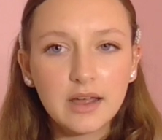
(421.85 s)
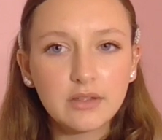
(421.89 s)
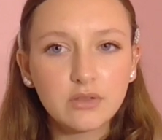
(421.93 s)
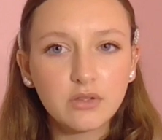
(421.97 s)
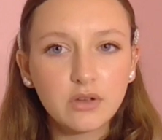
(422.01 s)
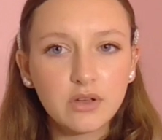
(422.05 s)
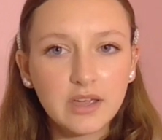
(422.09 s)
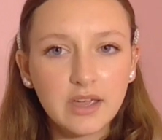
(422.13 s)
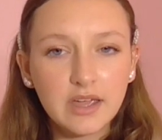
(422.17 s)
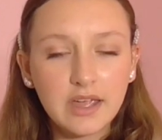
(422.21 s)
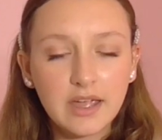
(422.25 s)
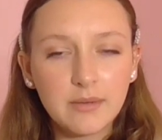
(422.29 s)
I
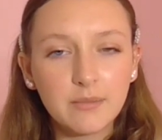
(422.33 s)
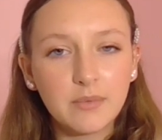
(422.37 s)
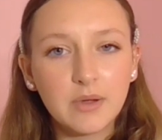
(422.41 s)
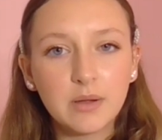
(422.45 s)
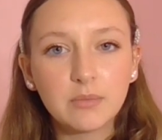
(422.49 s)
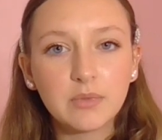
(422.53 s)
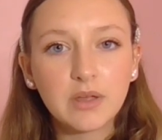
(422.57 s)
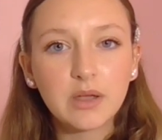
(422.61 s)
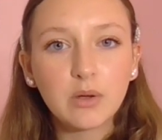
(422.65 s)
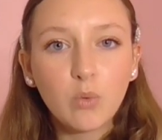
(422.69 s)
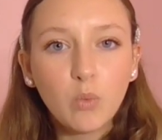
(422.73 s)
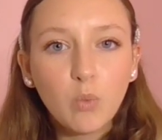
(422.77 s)
look at him.
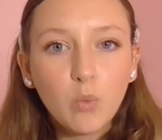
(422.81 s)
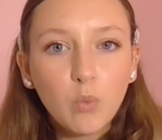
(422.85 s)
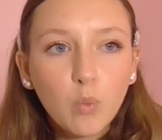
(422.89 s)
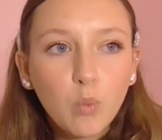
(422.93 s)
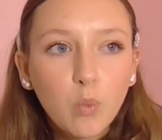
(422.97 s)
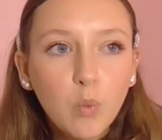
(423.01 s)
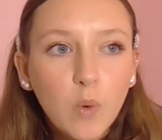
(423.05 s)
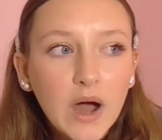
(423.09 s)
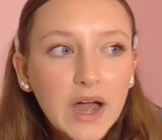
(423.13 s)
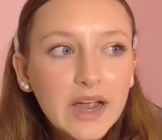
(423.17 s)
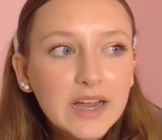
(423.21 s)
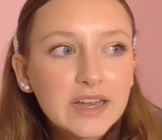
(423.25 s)
I'm like,
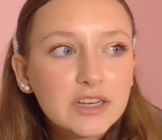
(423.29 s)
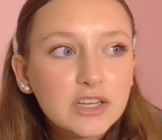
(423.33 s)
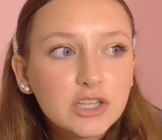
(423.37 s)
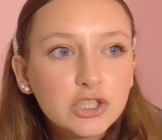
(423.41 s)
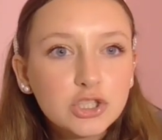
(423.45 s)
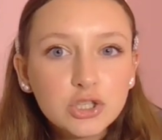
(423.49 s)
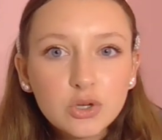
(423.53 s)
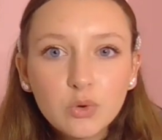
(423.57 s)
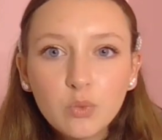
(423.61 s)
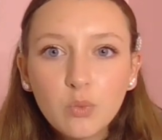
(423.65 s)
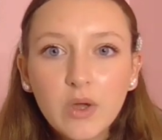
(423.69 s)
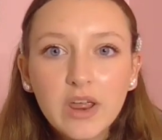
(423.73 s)
why
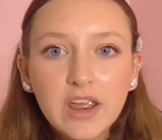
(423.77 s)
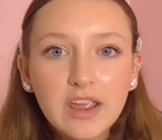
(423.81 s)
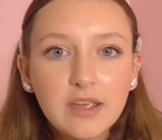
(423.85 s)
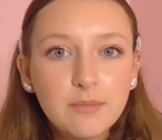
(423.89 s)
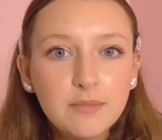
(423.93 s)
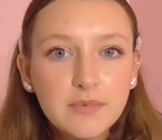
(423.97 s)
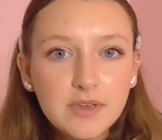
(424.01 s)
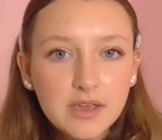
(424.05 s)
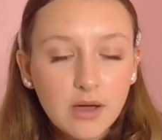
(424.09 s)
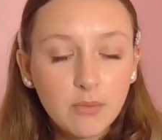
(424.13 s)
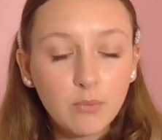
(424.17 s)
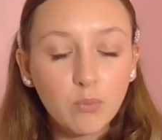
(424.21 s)
did you
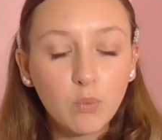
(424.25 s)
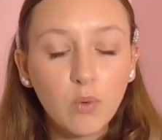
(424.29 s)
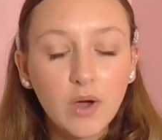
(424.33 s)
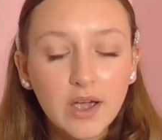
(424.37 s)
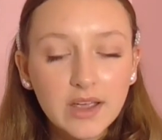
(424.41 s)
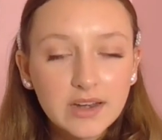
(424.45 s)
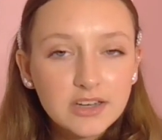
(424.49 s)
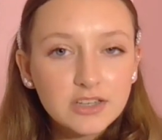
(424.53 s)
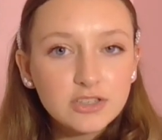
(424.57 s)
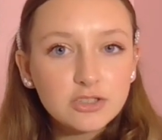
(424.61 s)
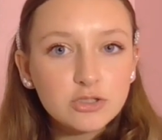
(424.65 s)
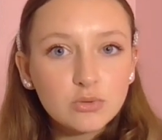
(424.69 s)
wake me up?
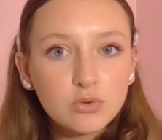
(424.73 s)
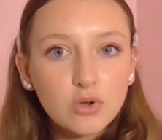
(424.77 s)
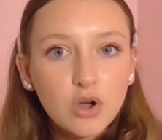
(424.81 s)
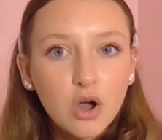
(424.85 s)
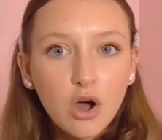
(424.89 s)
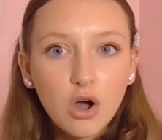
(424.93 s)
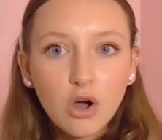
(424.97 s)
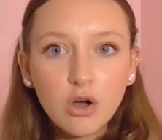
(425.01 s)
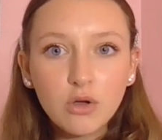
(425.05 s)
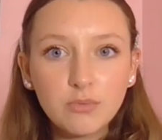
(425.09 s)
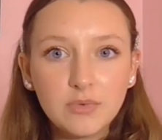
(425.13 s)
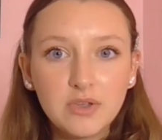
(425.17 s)
Why did you
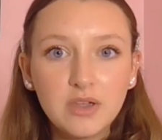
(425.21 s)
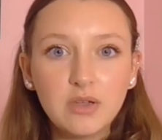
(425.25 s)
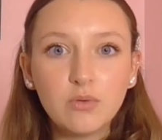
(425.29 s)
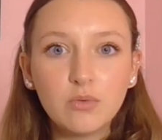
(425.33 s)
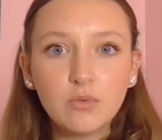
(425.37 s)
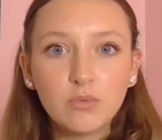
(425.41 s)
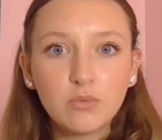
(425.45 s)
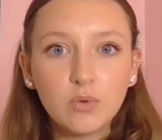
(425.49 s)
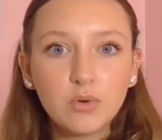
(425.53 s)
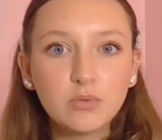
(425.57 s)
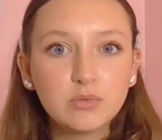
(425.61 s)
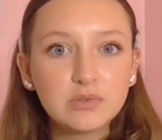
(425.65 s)
call
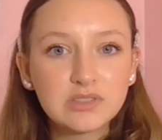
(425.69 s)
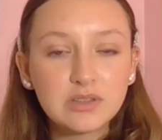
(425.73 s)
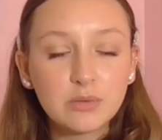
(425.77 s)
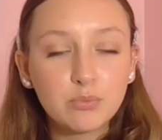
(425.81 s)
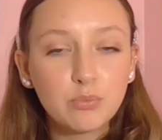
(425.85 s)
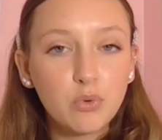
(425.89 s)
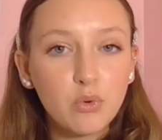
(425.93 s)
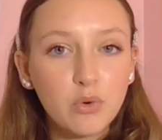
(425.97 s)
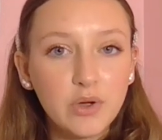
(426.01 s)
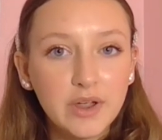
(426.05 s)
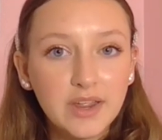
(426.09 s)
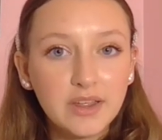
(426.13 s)
me? What was the
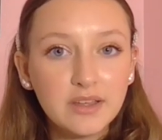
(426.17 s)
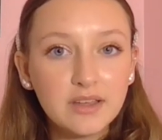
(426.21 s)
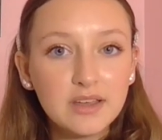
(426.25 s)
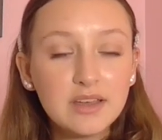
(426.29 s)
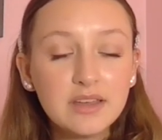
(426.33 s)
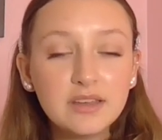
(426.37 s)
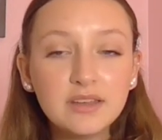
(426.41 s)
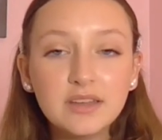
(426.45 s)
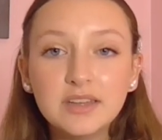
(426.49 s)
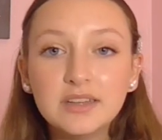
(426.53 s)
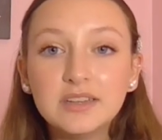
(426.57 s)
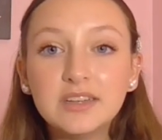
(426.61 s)
point?
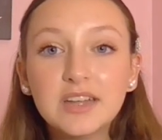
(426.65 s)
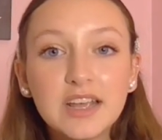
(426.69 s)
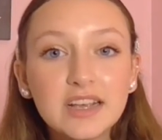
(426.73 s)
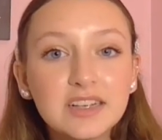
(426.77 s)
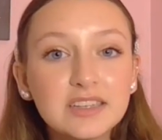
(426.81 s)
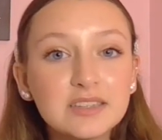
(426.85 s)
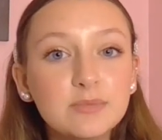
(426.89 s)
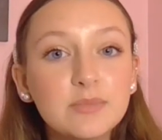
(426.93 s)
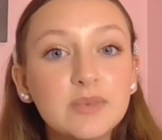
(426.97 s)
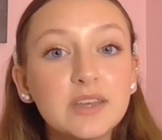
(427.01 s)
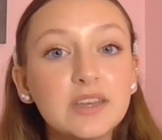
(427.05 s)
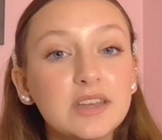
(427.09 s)
He
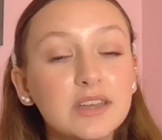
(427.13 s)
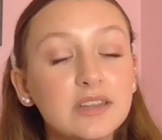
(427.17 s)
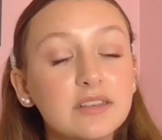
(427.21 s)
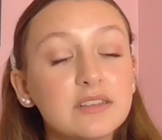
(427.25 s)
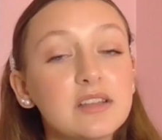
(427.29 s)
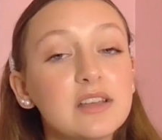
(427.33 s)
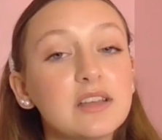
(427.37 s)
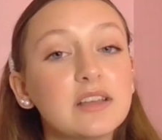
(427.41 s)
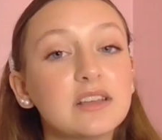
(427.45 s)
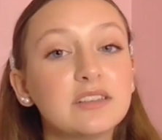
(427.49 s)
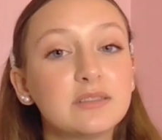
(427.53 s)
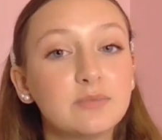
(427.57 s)
takes me
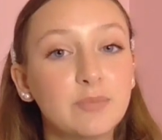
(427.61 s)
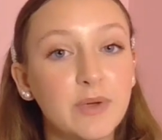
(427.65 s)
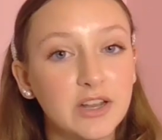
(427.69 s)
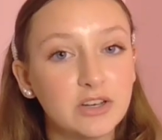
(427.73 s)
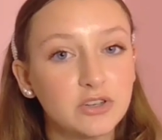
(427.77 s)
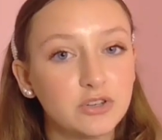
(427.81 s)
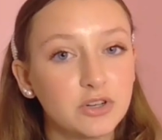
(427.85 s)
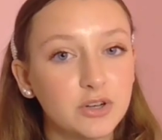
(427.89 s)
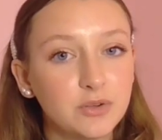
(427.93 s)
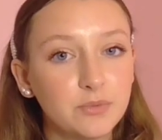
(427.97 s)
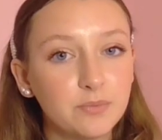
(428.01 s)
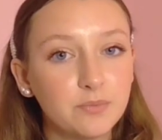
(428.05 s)
into his
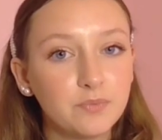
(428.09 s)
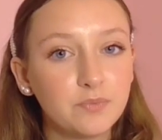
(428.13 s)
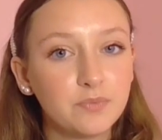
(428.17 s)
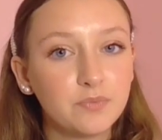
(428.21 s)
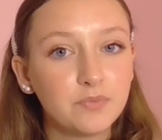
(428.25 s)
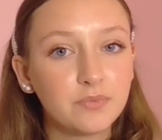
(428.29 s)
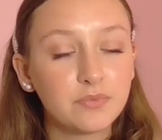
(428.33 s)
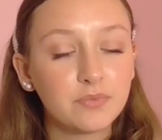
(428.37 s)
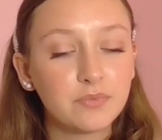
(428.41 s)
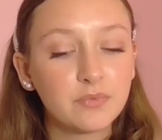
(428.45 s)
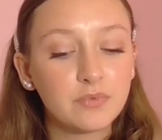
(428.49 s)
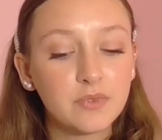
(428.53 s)
bedroom
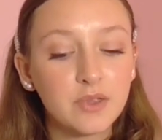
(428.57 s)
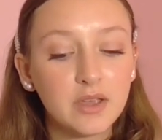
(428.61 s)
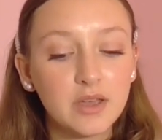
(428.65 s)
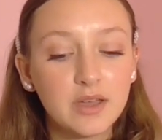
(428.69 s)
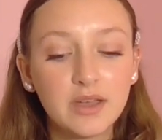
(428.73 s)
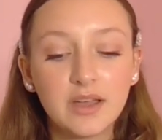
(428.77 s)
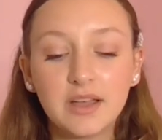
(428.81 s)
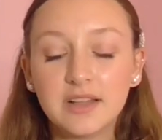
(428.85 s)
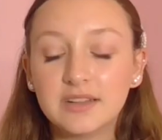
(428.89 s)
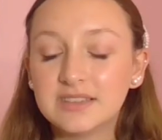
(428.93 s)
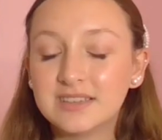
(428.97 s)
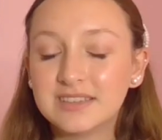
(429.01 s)

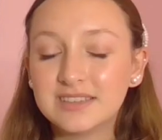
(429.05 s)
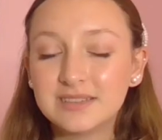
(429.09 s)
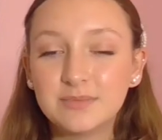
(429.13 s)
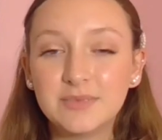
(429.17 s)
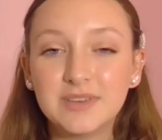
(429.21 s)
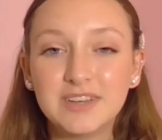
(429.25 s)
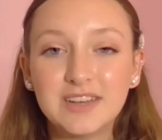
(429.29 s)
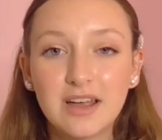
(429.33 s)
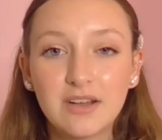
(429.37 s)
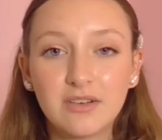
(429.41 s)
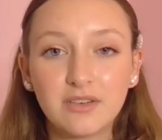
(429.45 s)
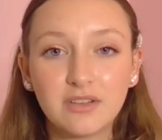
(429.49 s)
and sits
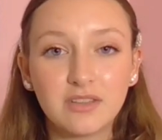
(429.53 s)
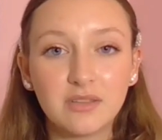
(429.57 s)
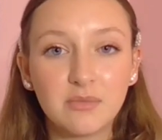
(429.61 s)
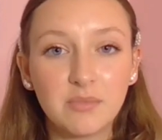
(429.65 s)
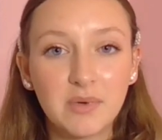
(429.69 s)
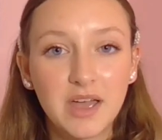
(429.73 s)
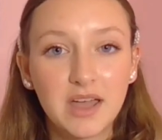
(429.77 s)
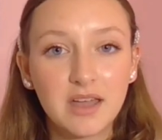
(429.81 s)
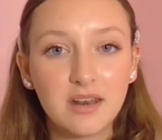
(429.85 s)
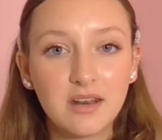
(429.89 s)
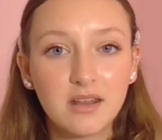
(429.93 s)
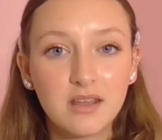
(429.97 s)
me down on the
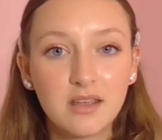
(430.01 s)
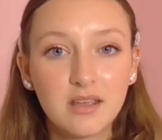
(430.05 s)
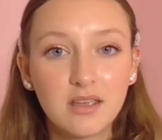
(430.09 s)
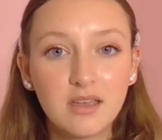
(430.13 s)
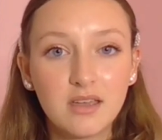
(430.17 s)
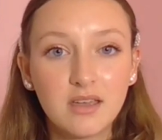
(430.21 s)
bed.